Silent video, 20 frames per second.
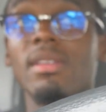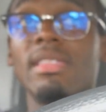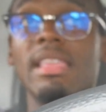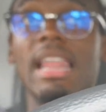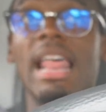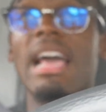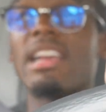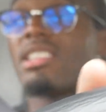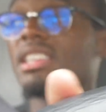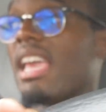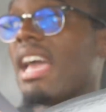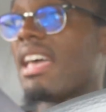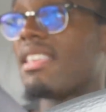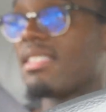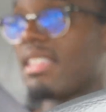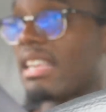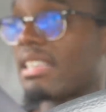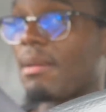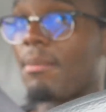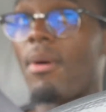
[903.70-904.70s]
that actually
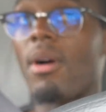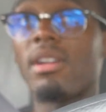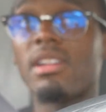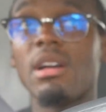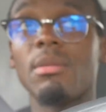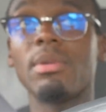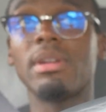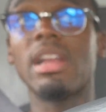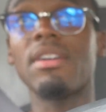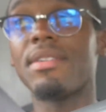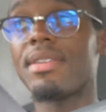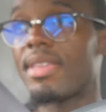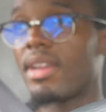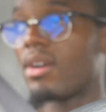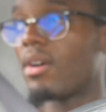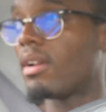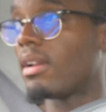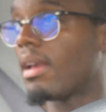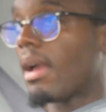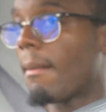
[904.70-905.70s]
has like the part number and
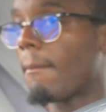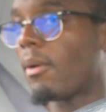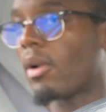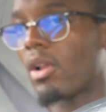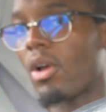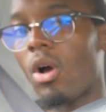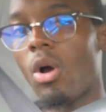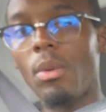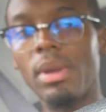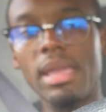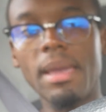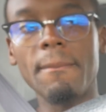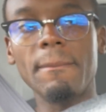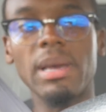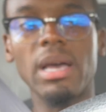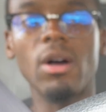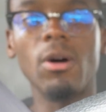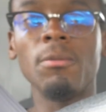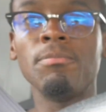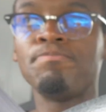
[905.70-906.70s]
everything on it. I bought an OEM
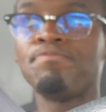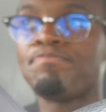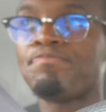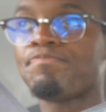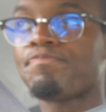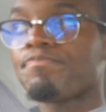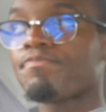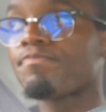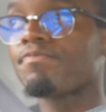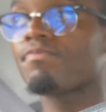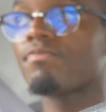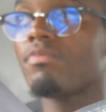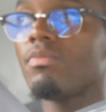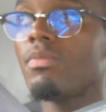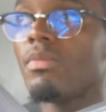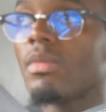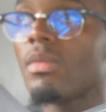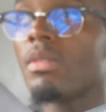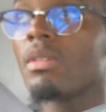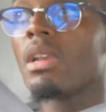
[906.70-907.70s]
belt.
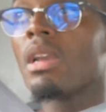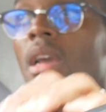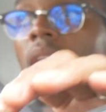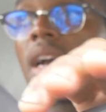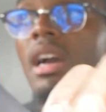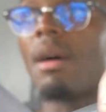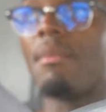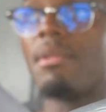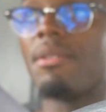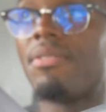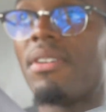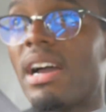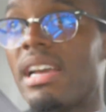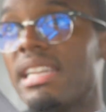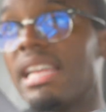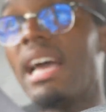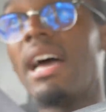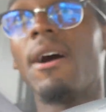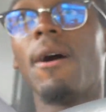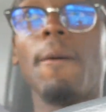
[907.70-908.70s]
Come to
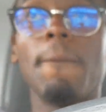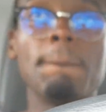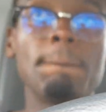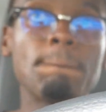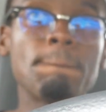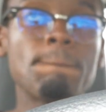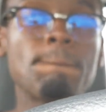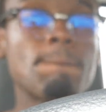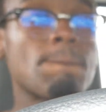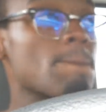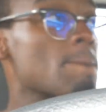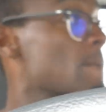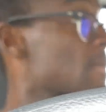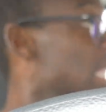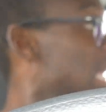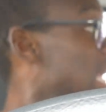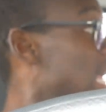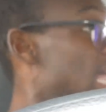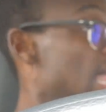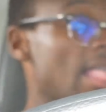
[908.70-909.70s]
find out,
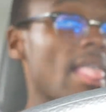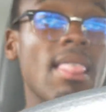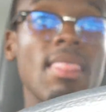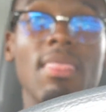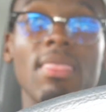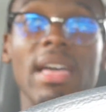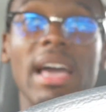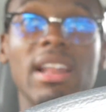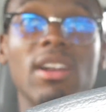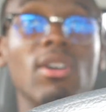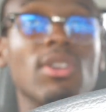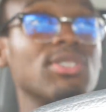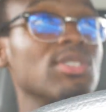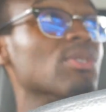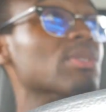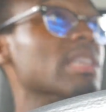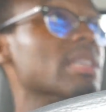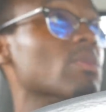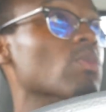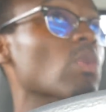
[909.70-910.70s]
that
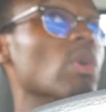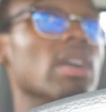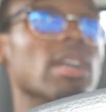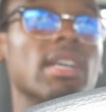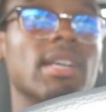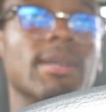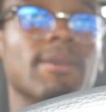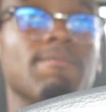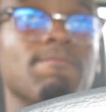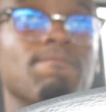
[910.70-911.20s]
also didn't work.